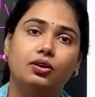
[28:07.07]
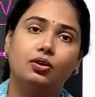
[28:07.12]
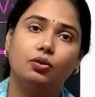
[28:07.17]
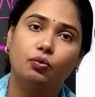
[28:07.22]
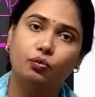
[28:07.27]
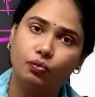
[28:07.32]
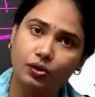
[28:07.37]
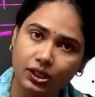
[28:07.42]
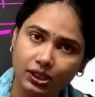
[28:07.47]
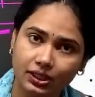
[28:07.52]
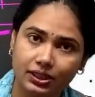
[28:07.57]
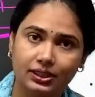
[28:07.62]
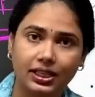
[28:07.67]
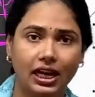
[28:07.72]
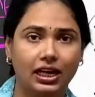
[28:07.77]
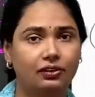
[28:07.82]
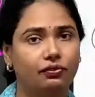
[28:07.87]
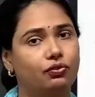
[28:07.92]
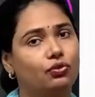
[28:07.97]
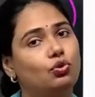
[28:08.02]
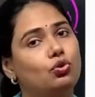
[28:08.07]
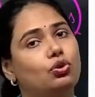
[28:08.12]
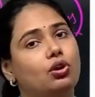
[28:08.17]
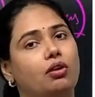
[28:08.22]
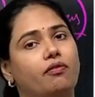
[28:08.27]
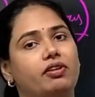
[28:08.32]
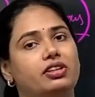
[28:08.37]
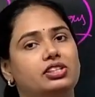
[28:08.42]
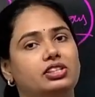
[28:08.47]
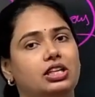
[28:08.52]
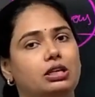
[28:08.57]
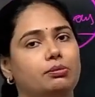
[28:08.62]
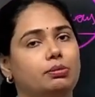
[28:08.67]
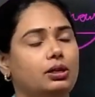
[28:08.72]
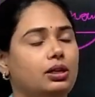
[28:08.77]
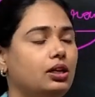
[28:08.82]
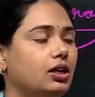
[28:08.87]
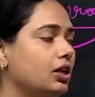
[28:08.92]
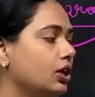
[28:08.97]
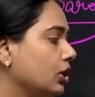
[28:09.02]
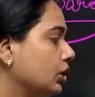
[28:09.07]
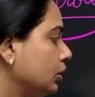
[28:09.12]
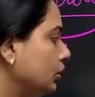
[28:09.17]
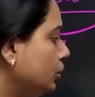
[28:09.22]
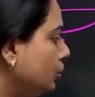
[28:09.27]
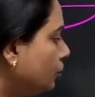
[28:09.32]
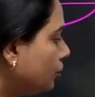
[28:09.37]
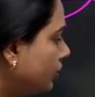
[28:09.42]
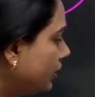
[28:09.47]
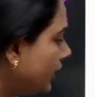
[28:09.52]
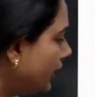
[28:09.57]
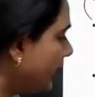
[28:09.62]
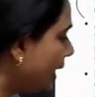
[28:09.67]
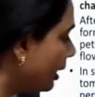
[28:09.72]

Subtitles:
with that fruit or vegetable. You see here